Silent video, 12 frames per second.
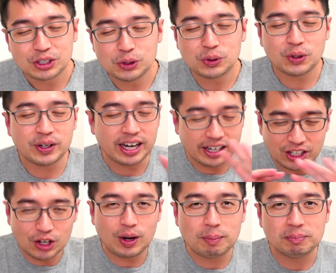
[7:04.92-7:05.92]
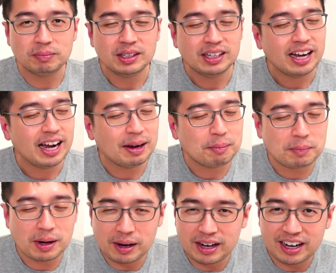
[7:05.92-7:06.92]
KuCoin. I know
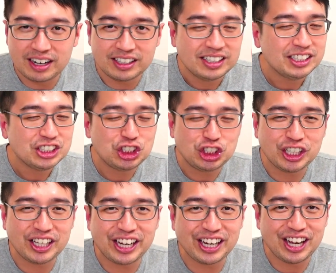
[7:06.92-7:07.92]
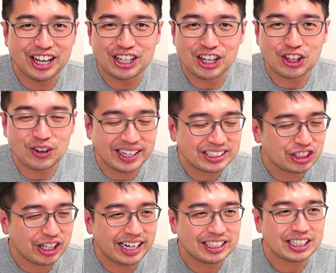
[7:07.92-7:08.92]
I'm shilling another
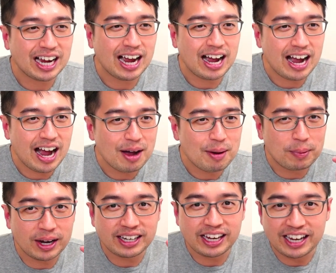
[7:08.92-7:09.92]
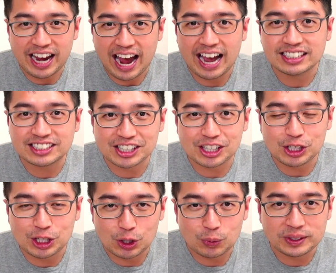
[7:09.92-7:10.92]
exchange, but it has the
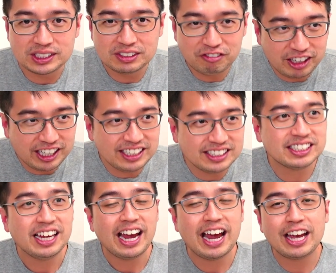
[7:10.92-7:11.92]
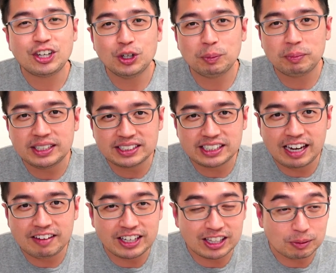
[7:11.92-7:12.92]
lowest fees and you'll be
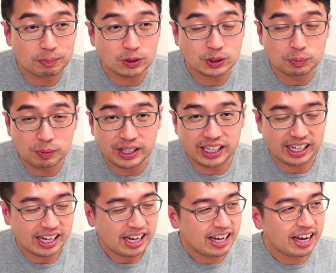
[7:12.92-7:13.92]
saving the most money.